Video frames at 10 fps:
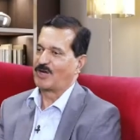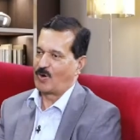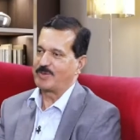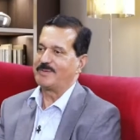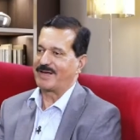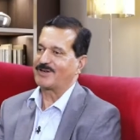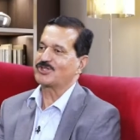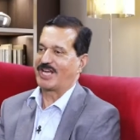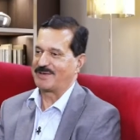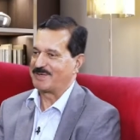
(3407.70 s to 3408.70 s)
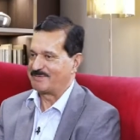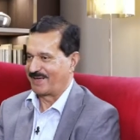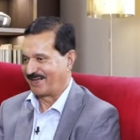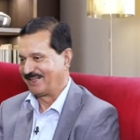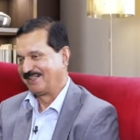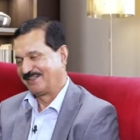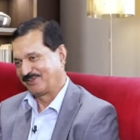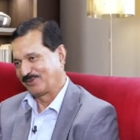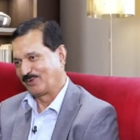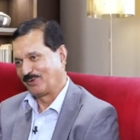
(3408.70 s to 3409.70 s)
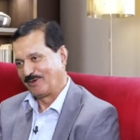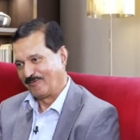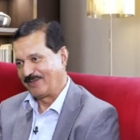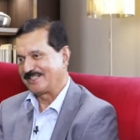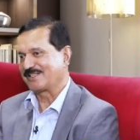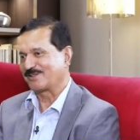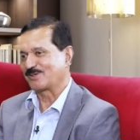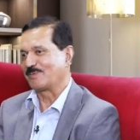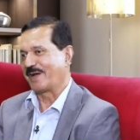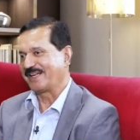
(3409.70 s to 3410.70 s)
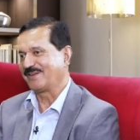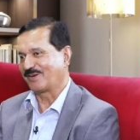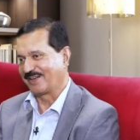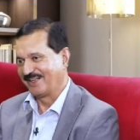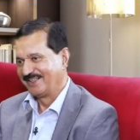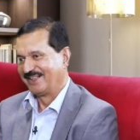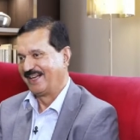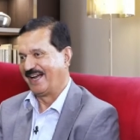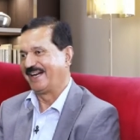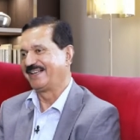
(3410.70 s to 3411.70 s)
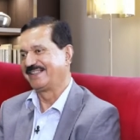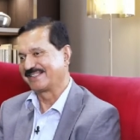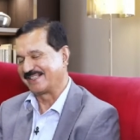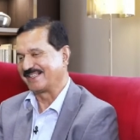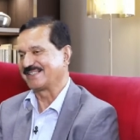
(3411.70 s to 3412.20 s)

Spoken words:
Gaon bhi hamara or shahar bhi hamara. So village is also mine, and the city